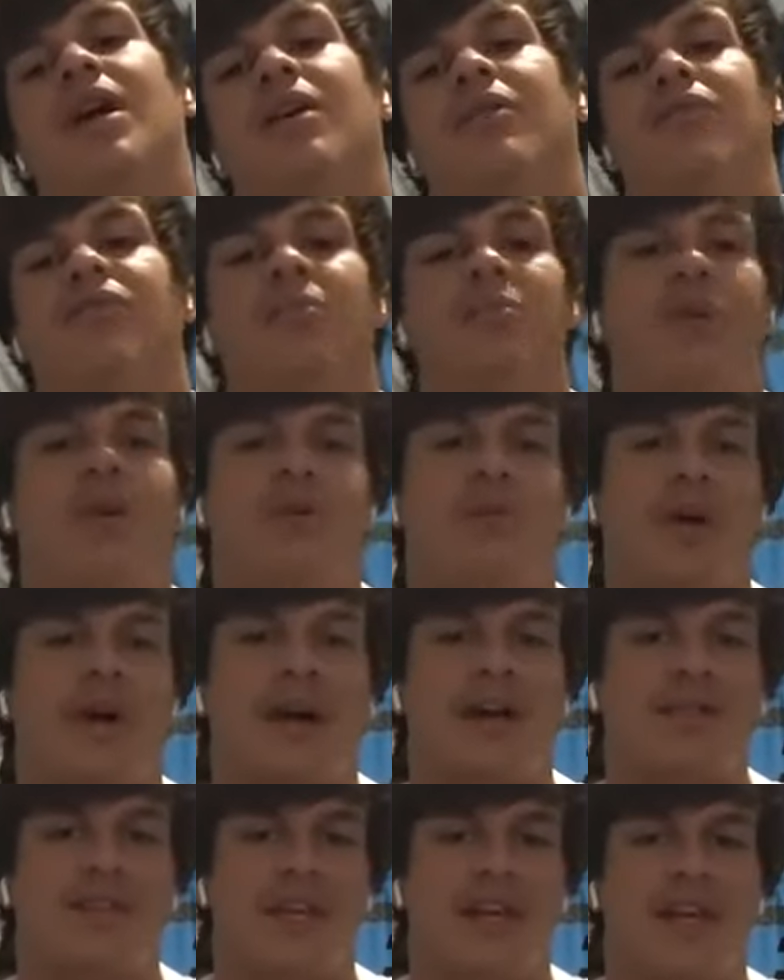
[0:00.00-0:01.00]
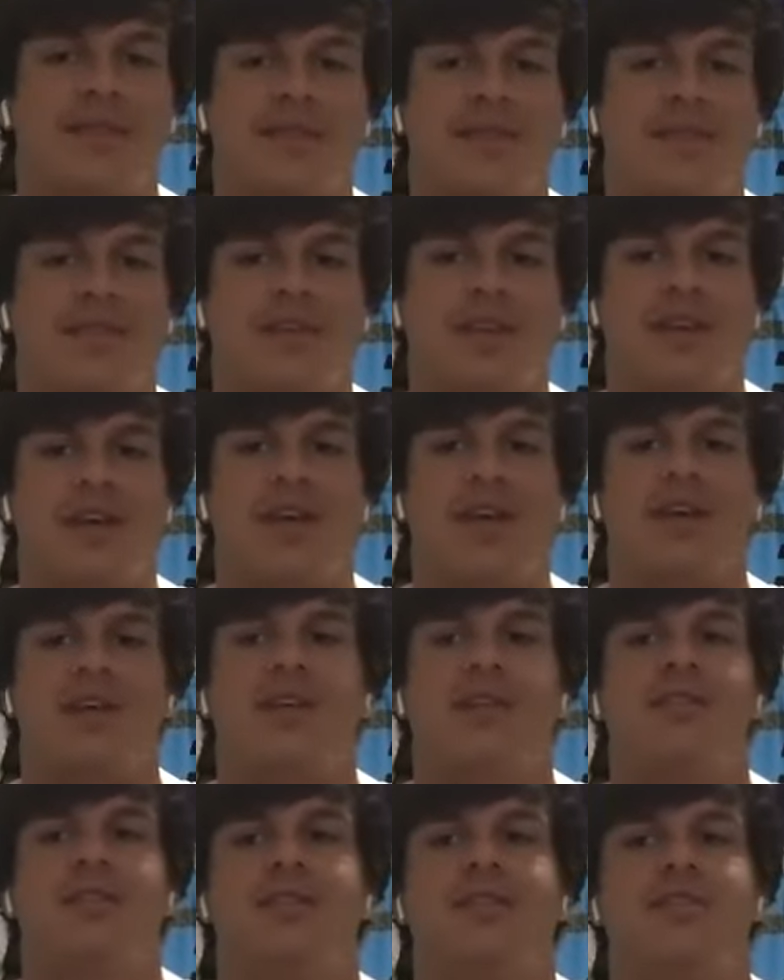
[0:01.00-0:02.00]
Football wise, I'd have to
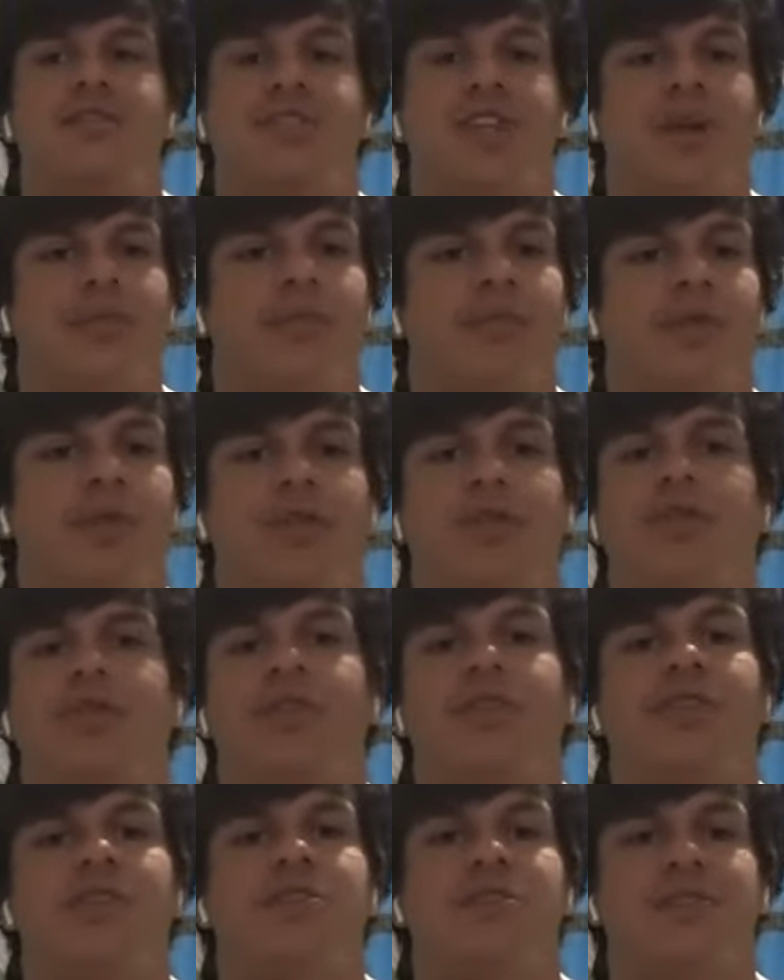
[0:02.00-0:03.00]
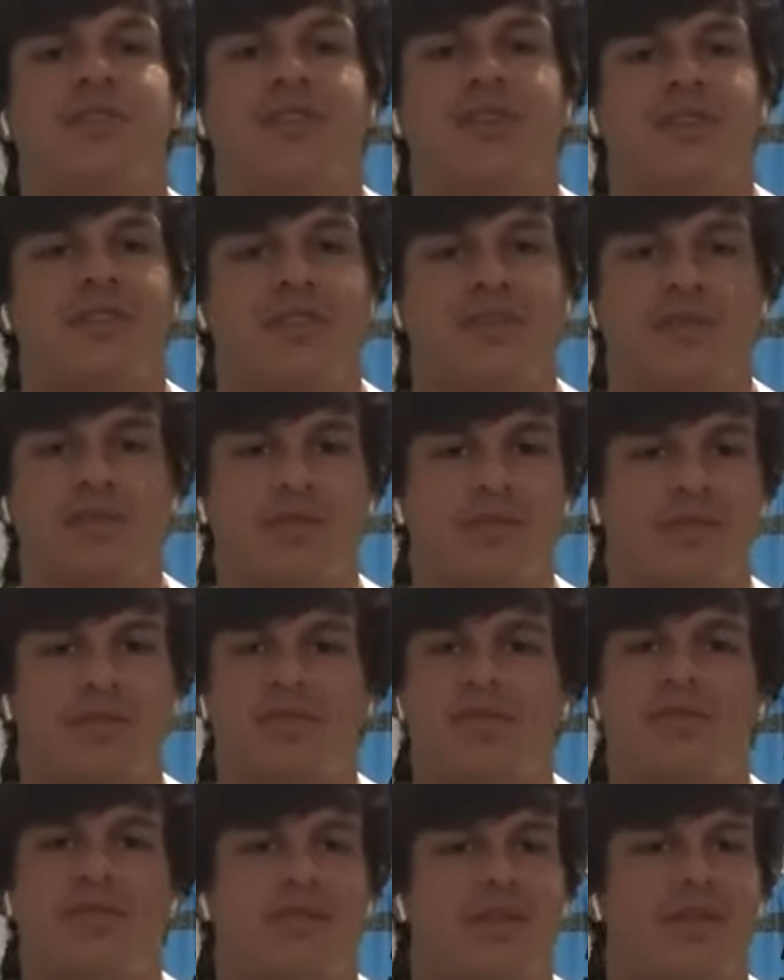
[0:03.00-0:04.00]
say Jeb Grover, just because he was
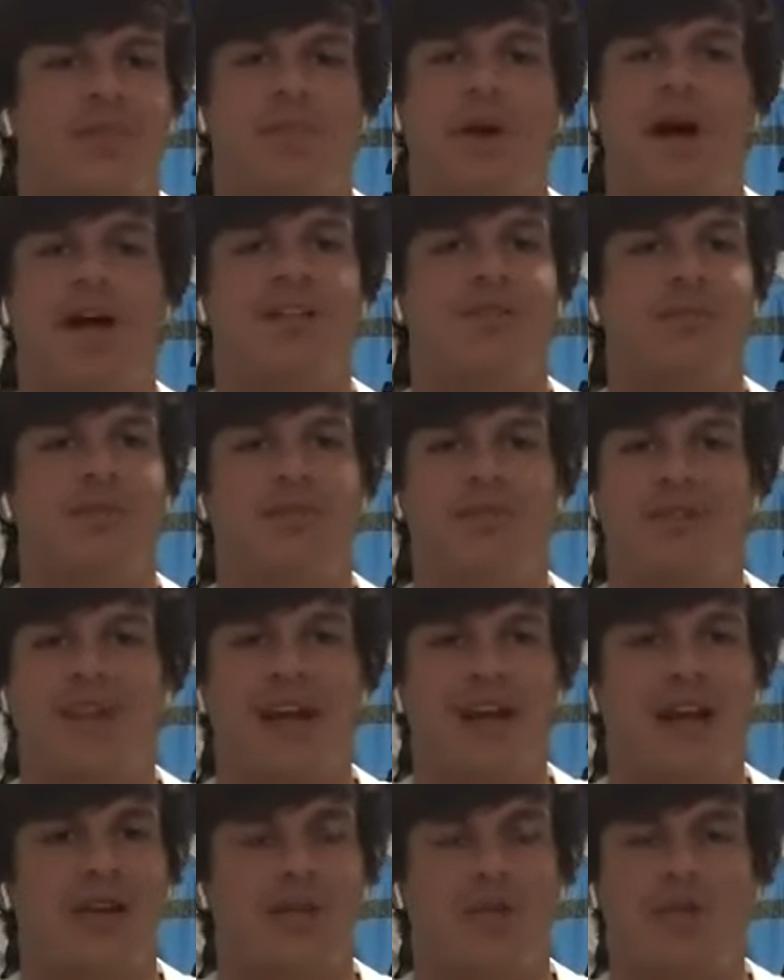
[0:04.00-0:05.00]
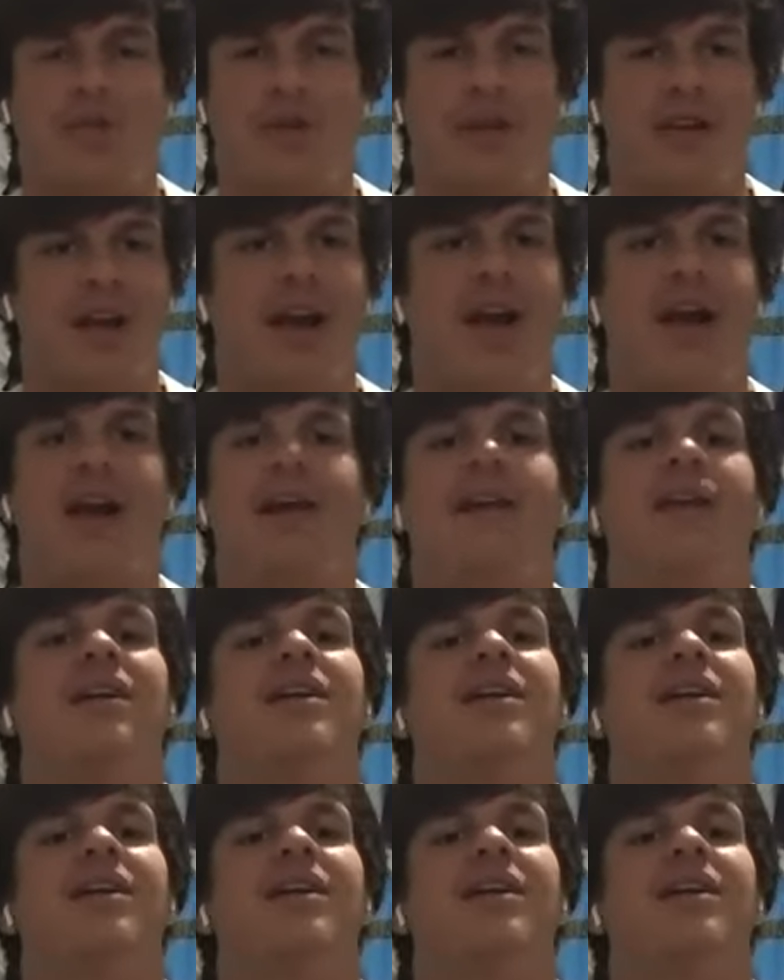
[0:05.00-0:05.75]
impossible to tackle with one guy,